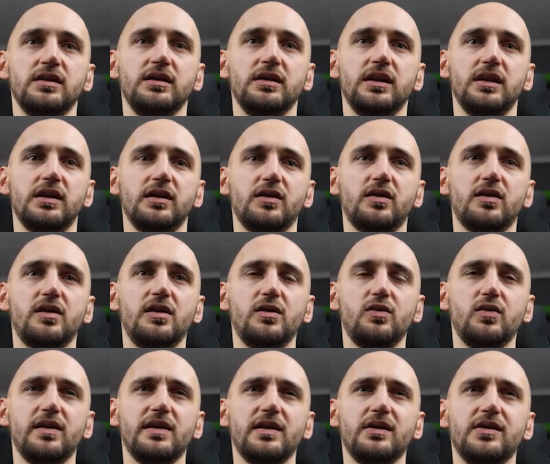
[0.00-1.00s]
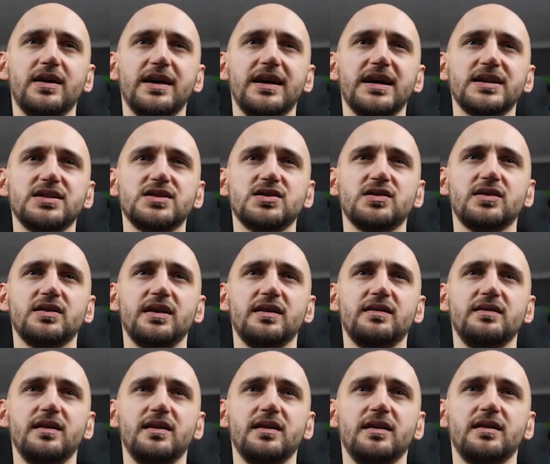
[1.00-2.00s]
and call with our gut shot, I
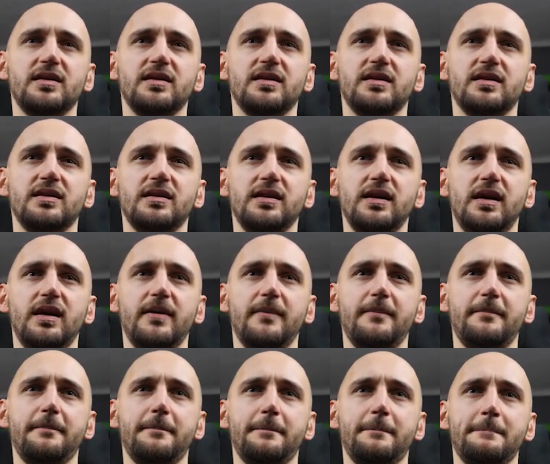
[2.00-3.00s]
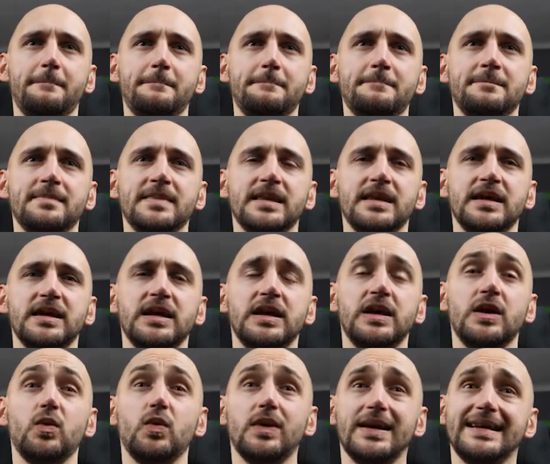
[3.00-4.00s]
think. Yeah,
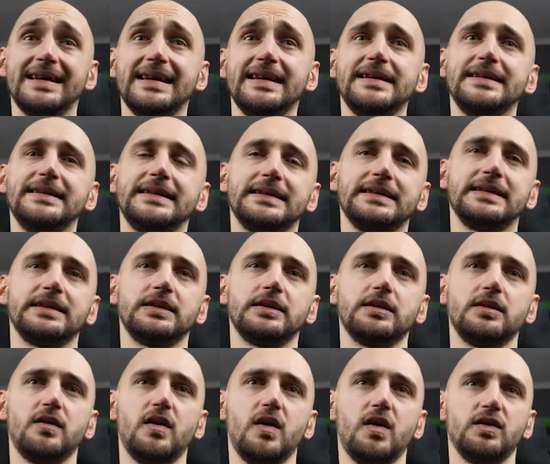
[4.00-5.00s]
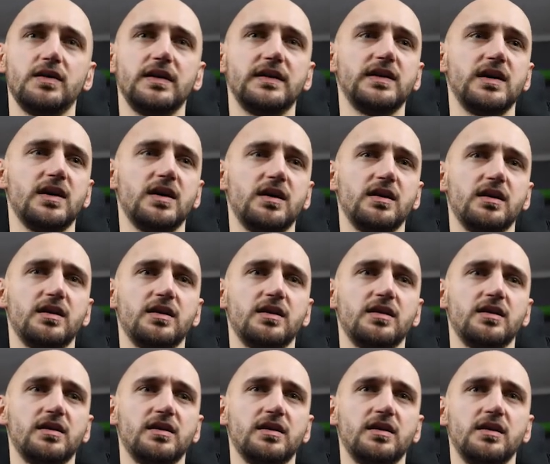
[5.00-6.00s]
we hit it on the turn,
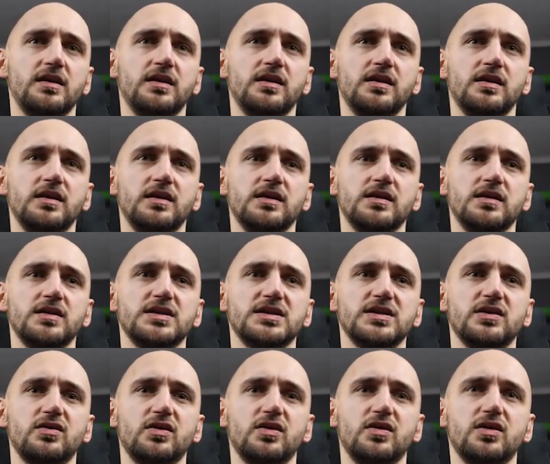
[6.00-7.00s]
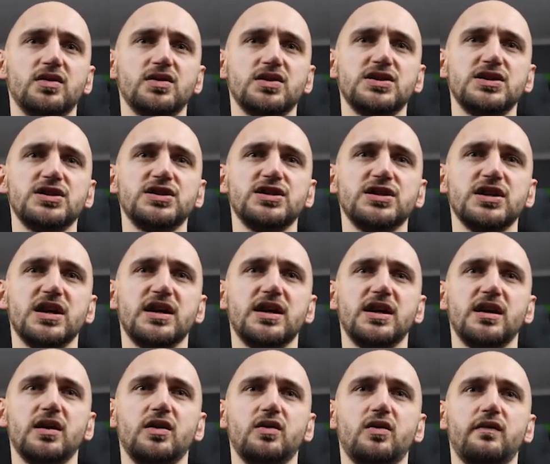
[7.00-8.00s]
so we're gonna check
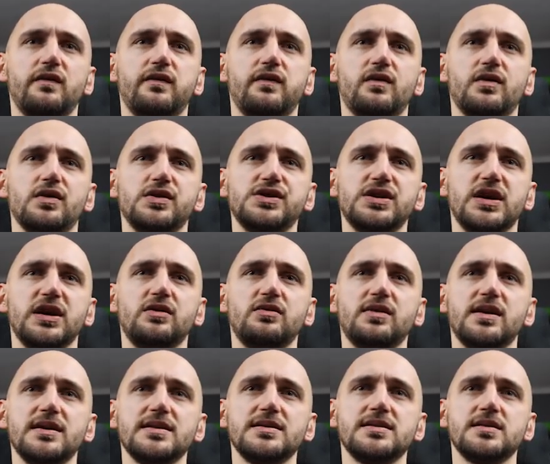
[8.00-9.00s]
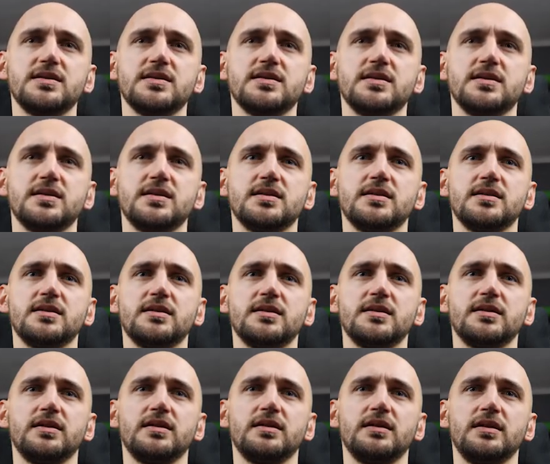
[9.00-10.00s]
and go for a check raise.
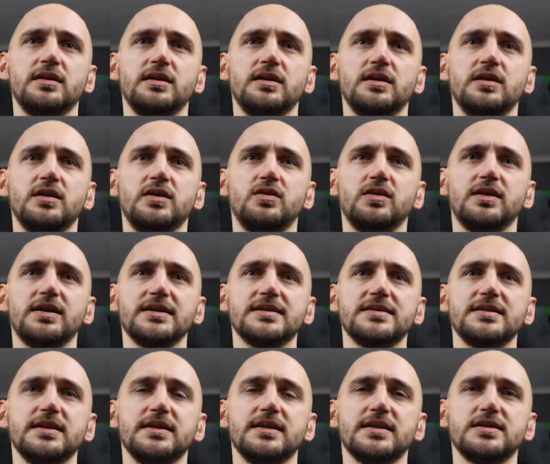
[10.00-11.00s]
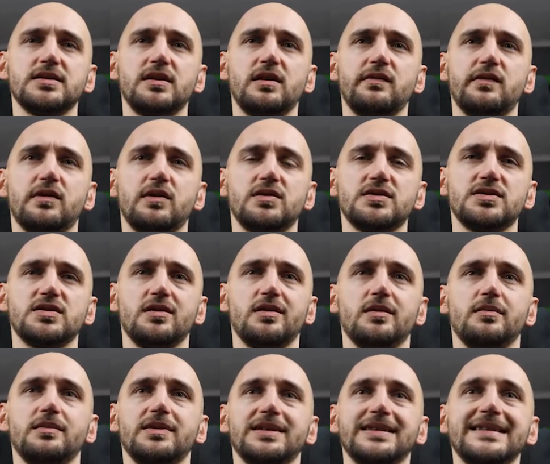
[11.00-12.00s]
You can see the solver
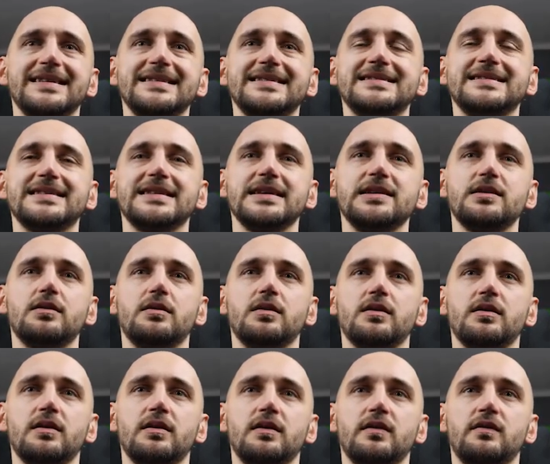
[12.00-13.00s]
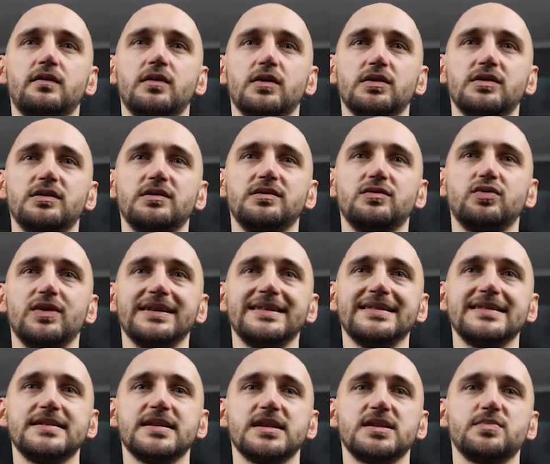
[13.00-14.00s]
also leads here for
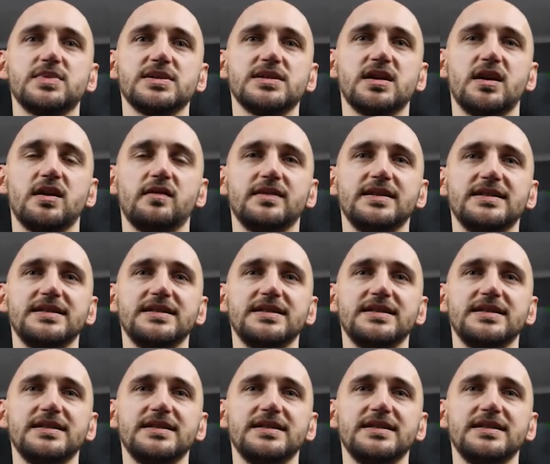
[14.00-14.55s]
26% of the